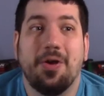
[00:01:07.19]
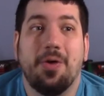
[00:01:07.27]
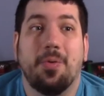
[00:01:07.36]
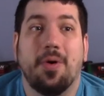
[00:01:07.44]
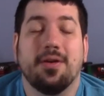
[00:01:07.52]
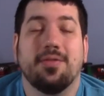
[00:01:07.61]

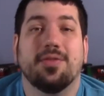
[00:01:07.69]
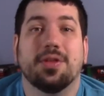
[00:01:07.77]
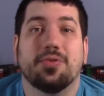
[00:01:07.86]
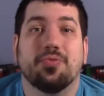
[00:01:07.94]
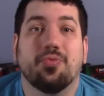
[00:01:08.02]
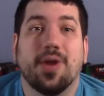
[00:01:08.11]
one of the
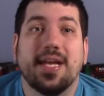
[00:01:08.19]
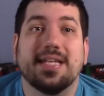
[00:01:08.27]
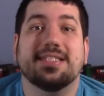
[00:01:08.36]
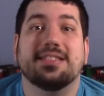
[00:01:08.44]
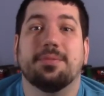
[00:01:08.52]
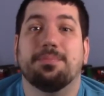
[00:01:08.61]

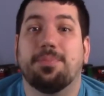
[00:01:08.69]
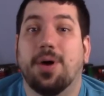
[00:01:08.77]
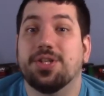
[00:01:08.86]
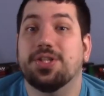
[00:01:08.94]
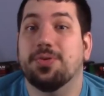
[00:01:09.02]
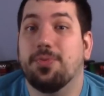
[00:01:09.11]
greatest
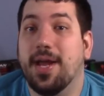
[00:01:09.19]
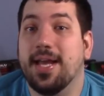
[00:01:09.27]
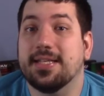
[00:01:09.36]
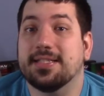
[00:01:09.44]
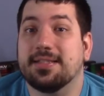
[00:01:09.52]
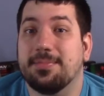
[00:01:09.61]
budget
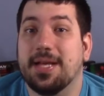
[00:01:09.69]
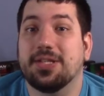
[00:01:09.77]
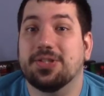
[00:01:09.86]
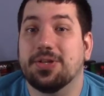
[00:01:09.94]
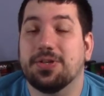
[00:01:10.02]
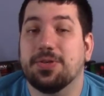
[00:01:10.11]
ways to make
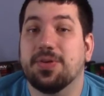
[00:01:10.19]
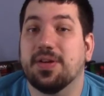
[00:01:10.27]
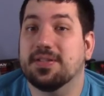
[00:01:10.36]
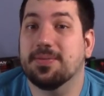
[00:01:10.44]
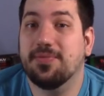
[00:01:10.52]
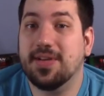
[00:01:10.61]
sure you get
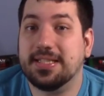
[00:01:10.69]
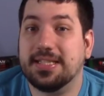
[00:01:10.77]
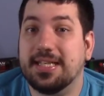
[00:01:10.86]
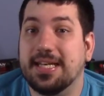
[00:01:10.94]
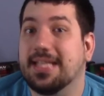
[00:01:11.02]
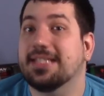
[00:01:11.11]
some fixing
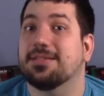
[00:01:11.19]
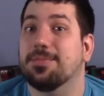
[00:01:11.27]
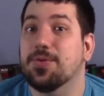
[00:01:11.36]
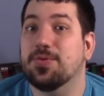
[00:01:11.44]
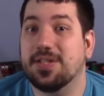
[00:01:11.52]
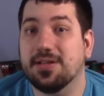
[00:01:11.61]
and get some
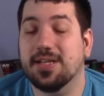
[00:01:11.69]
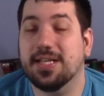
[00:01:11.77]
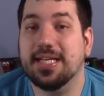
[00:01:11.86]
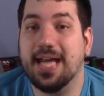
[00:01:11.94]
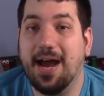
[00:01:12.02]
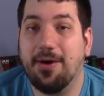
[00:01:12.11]

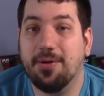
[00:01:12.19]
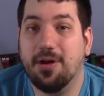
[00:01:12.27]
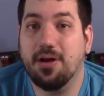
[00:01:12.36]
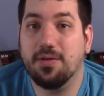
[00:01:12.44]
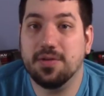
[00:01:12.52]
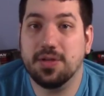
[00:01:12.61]
utility out
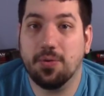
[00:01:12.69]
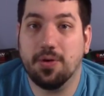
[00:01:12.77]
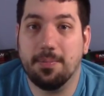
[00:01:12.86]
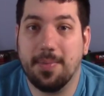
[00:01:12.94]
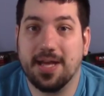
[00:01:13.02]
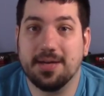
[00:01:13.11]
of your
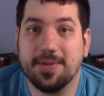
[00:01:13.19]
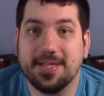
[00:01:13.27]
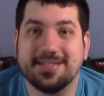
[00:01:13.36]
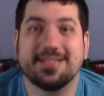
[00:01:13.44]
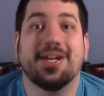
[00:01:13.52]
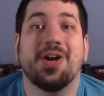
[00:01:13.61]
mana
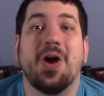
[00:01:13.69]
base.